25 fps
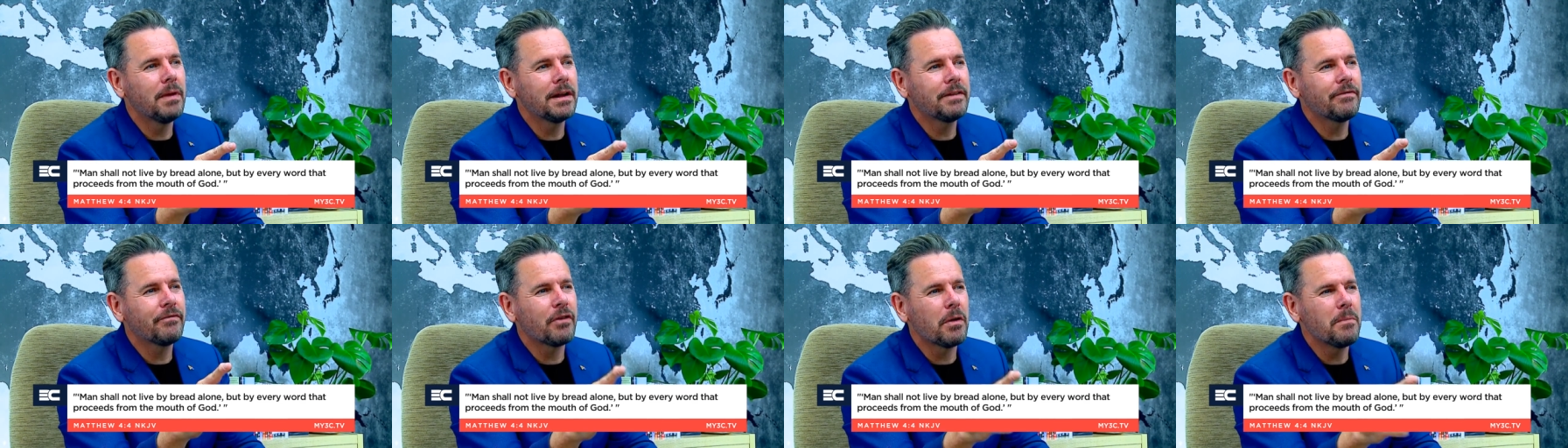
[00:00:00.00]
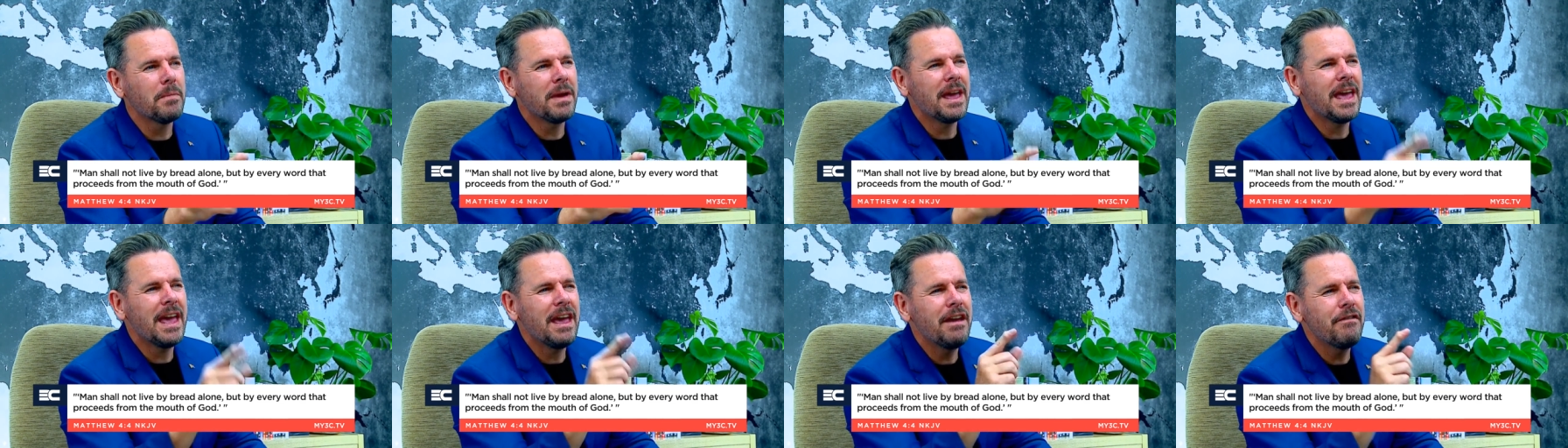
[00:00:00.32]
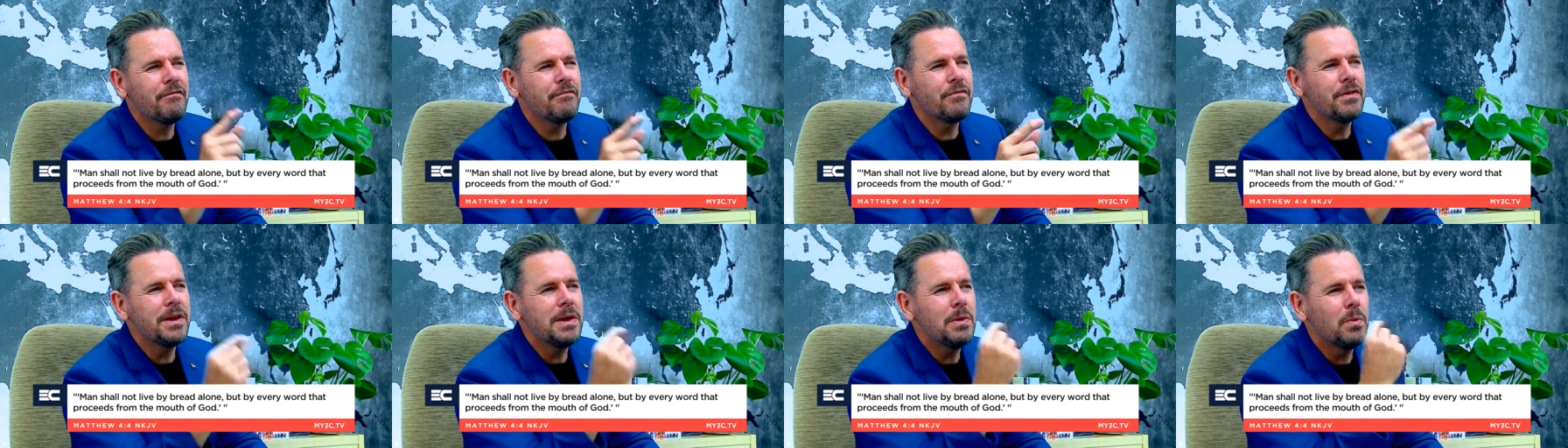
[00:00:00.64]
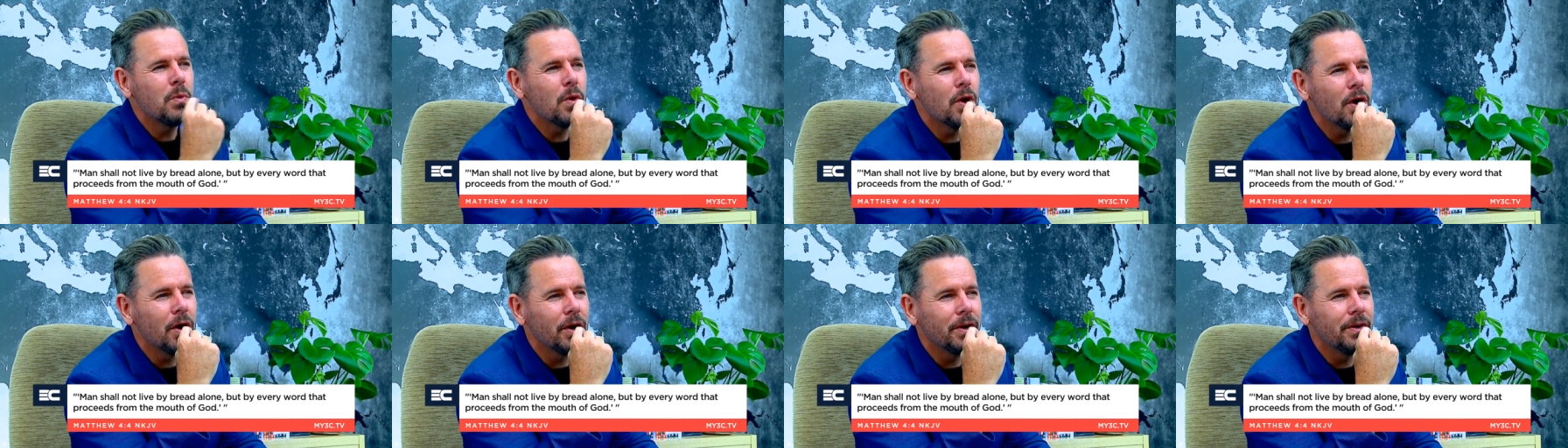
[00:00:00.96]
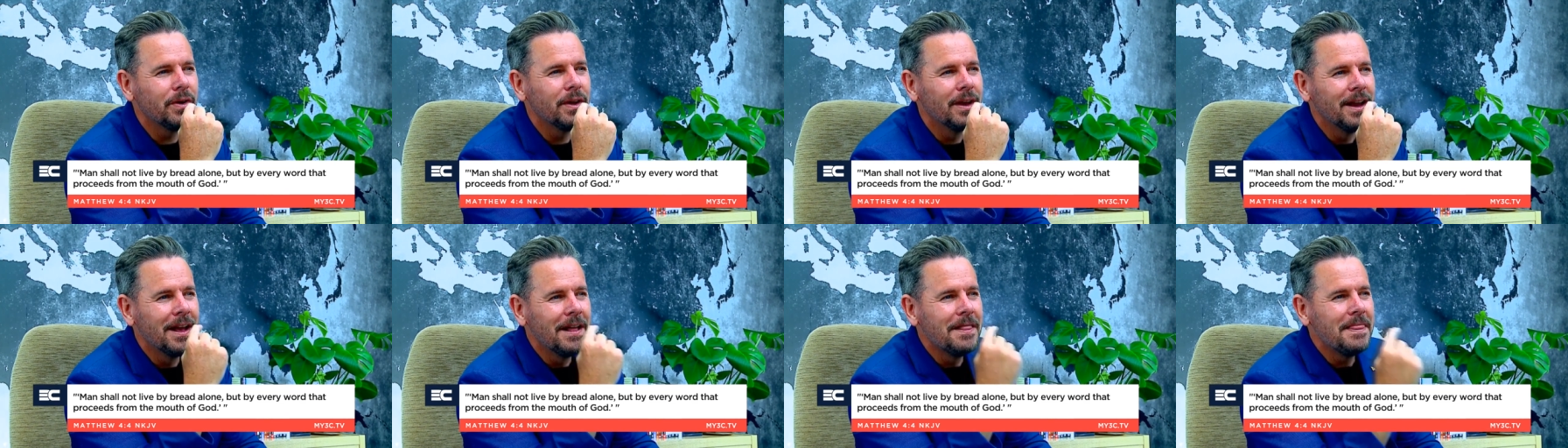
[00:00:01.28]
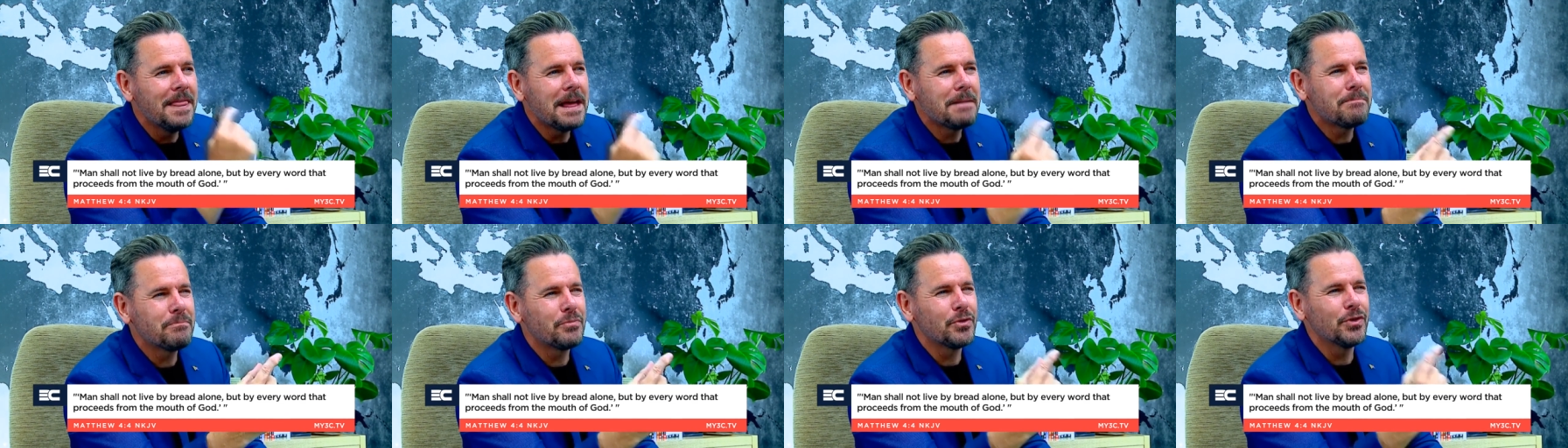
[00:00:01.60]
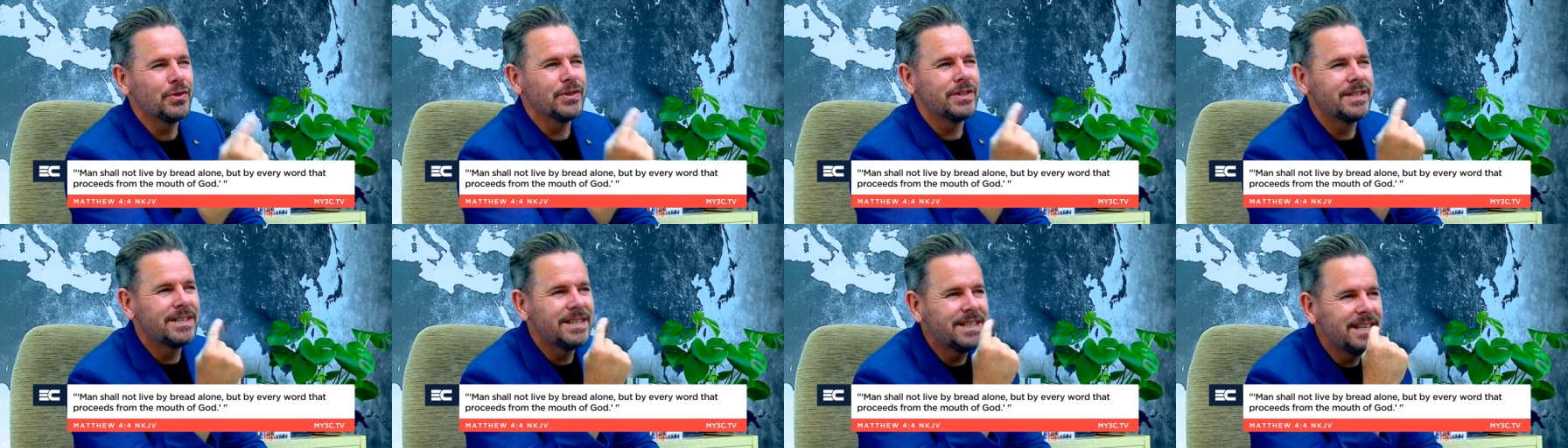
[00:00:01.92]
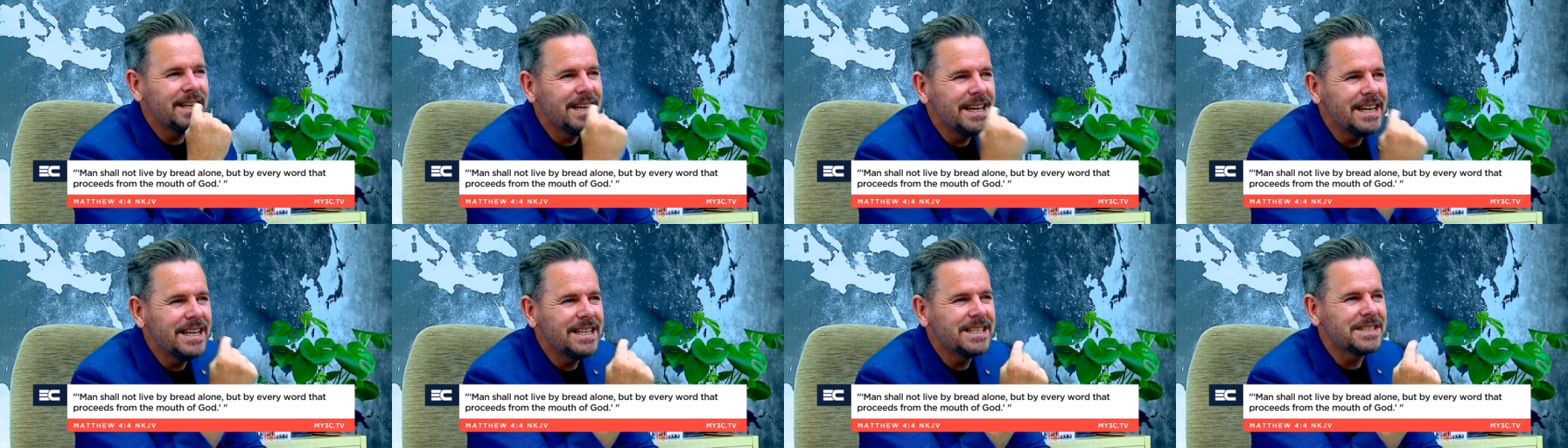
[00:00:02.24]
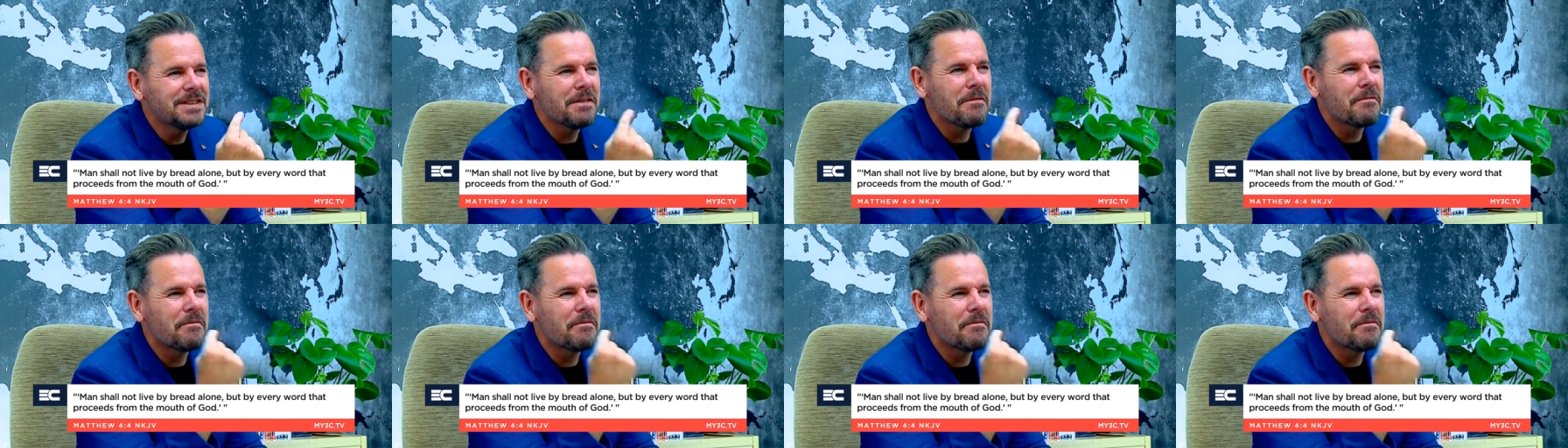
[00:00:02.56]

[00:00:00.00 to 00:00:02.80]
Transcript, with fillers: but from every word that proceeds